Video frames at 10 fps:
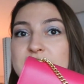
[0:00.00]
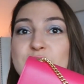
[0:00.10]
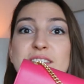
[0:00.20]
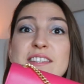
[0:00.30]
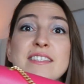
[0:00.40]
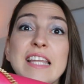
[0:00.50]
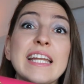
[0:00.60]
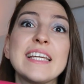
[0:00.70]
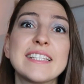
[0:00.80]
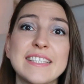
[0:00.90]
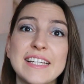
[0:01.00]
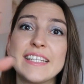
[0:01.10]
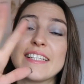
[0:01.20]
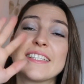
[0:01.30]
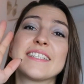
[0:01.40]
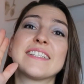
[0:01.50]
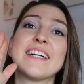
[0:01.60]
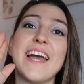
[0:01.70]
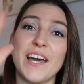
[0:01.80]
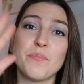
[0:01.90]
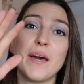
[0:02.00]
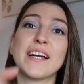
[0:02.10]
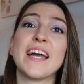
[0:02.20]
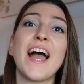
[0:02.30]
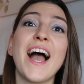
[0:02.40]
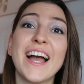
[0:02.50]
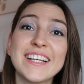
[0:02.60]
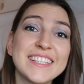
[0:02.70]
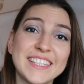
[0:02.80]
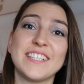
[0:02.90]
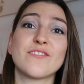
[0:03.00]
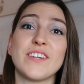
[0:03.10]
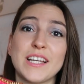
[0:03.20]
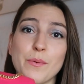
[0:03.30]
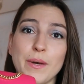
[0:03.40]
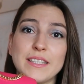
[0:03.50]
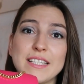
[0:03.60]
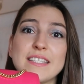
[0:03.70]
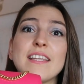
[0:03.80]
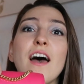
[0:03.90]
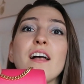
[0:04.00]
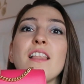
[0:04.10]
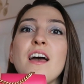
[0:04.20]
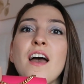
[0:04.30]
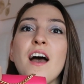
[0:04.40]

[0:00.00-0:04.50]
a stunning handbag. I highly recommend the style.